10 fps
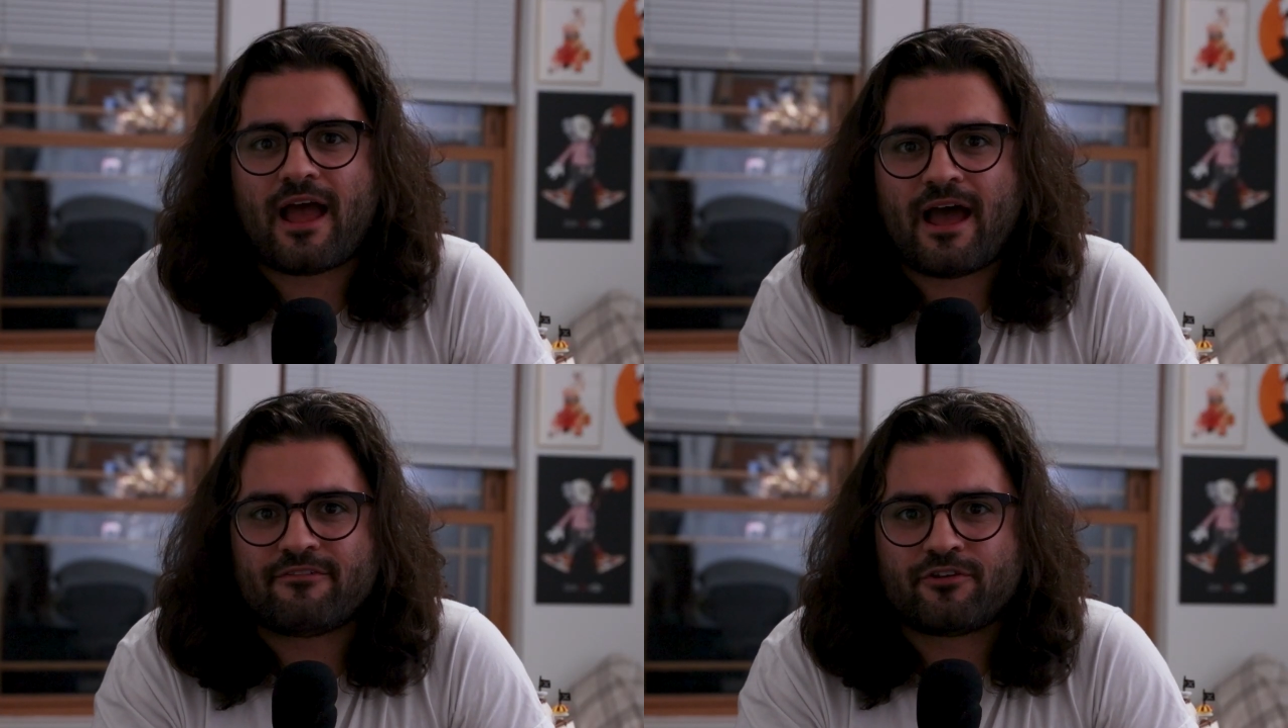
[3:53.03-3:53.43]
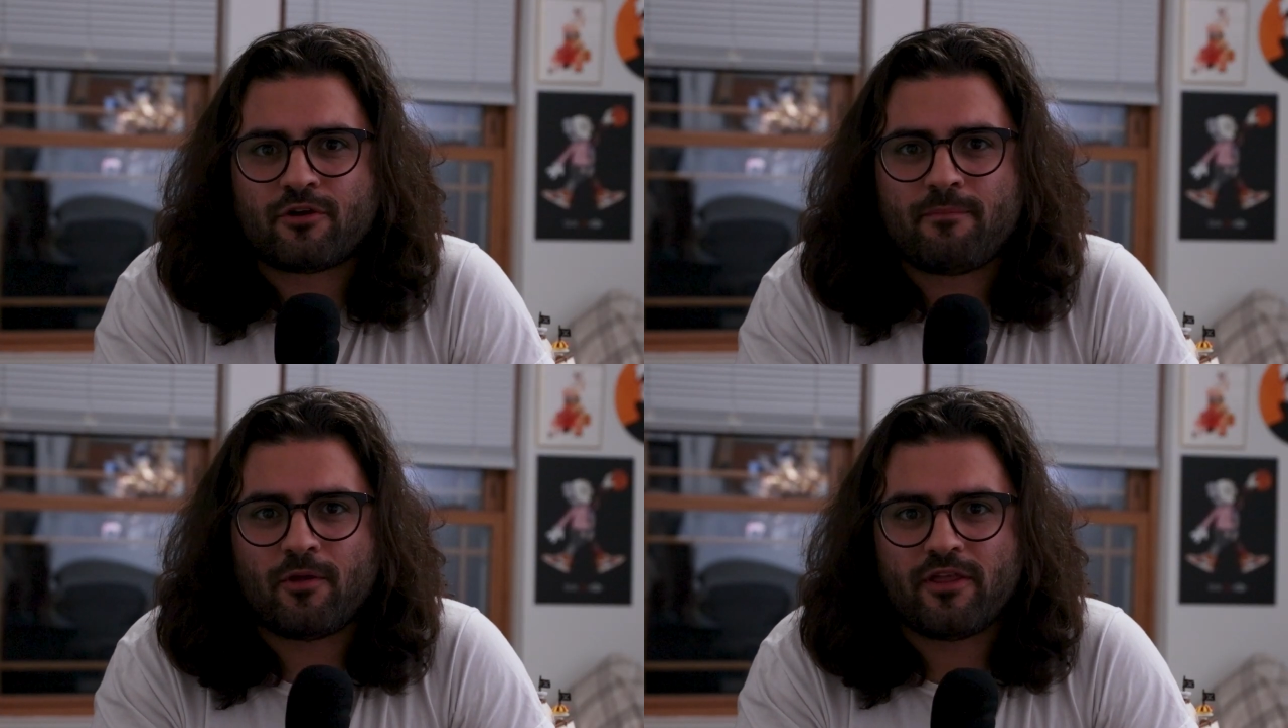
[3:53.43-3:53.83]

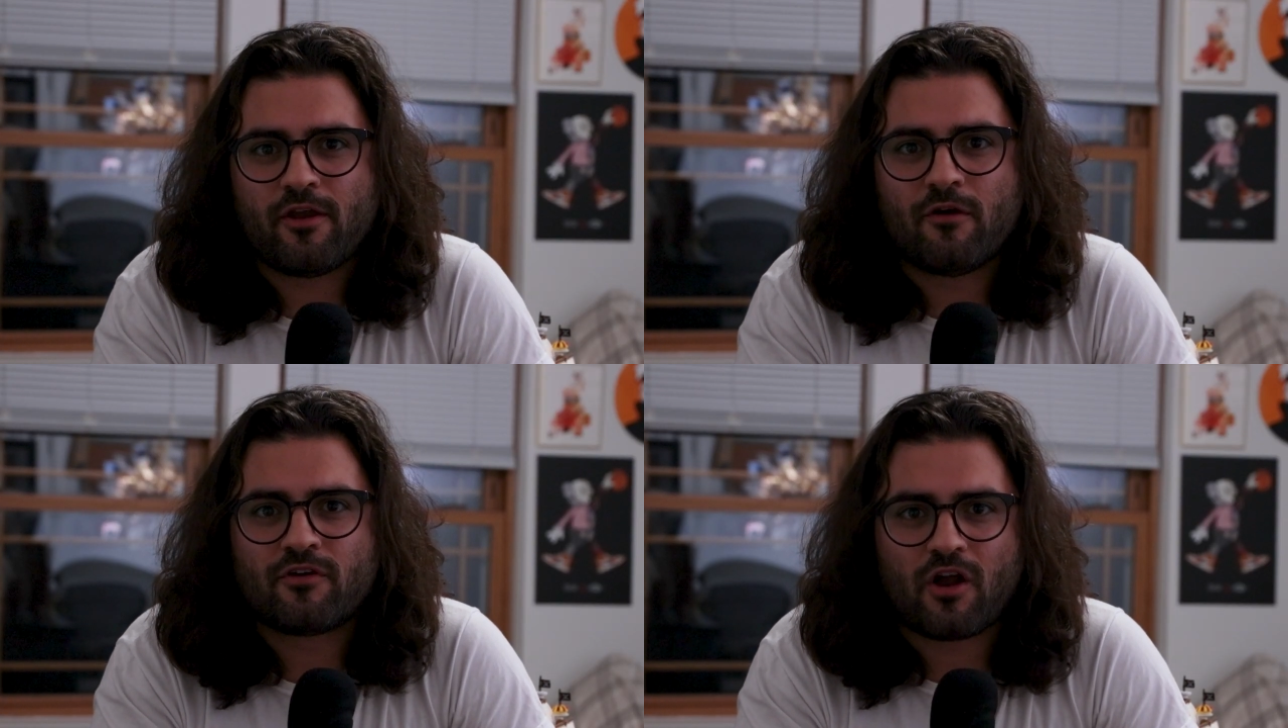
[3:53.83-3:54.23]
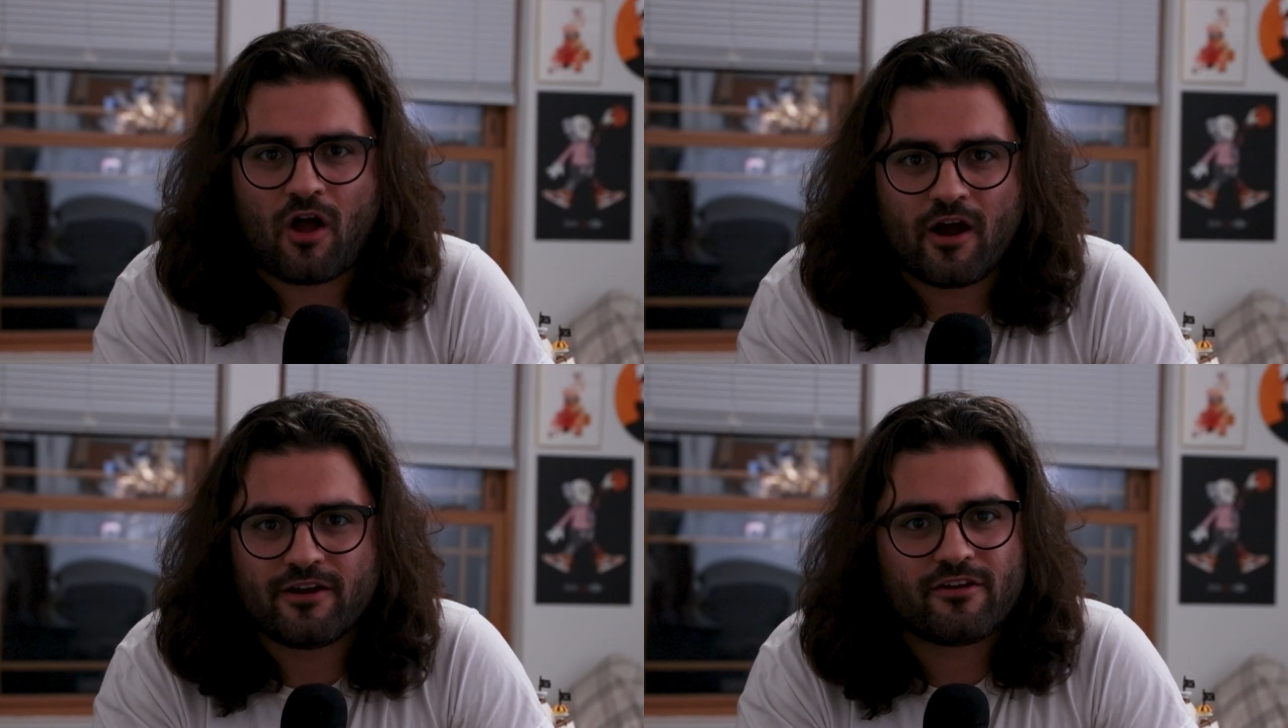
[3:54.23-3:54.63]
After building over
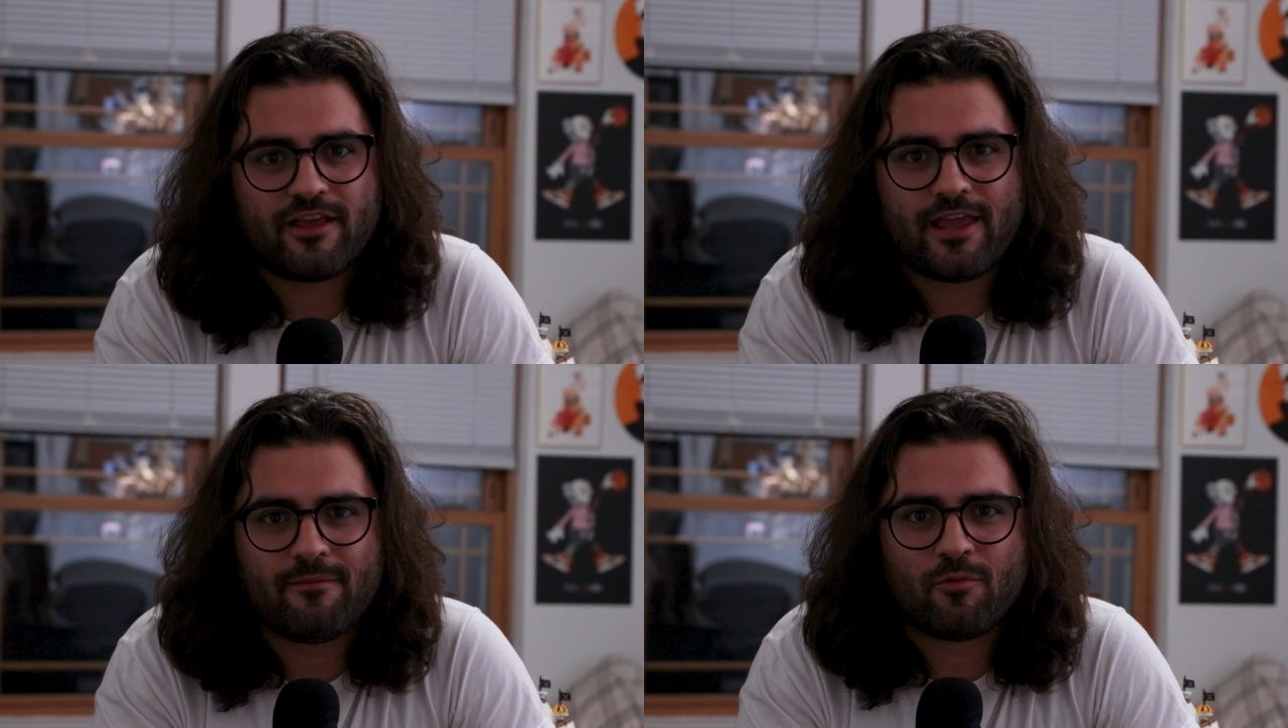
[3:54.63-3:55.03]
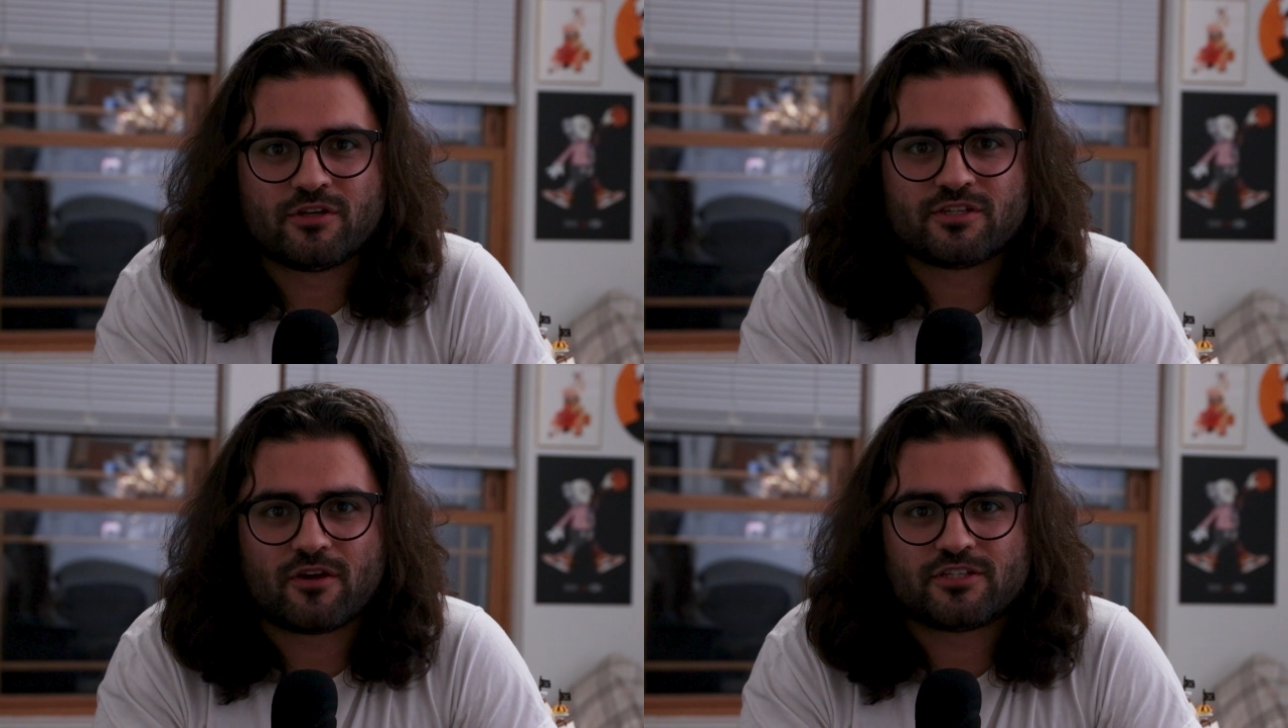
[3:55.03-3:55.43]
100
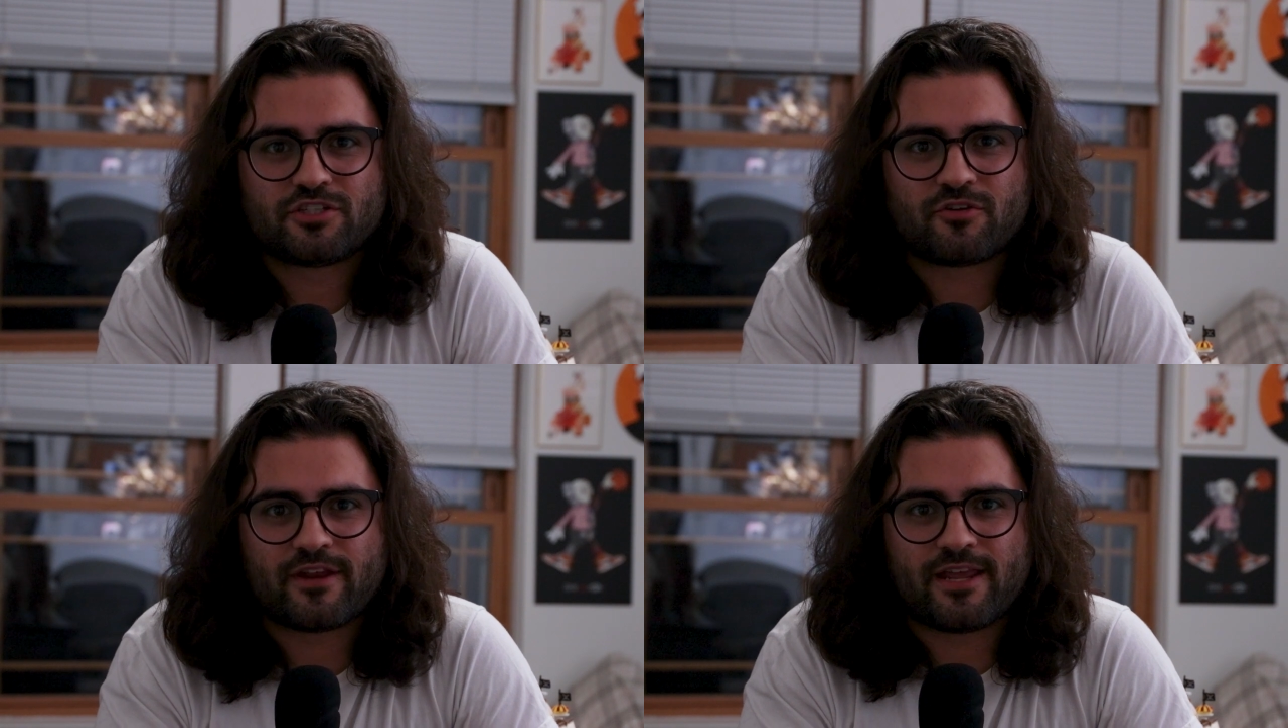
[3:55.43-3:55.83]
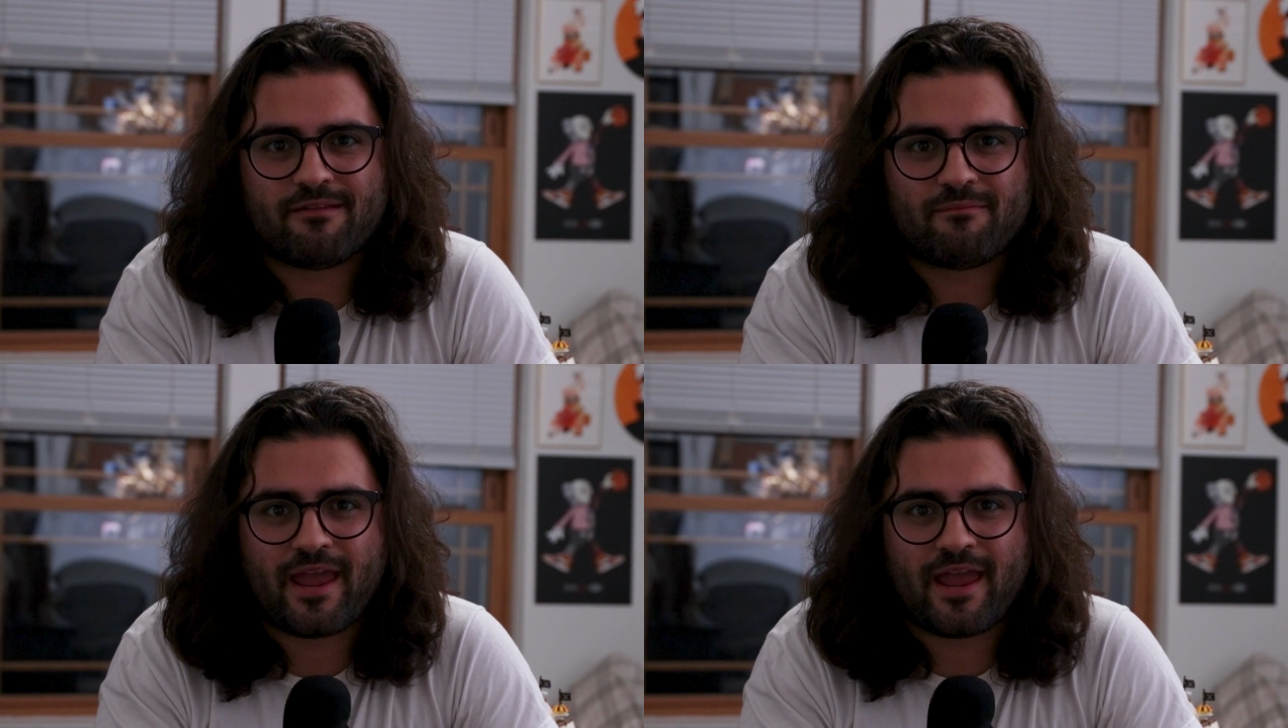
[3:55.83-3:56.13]
keyboards on stream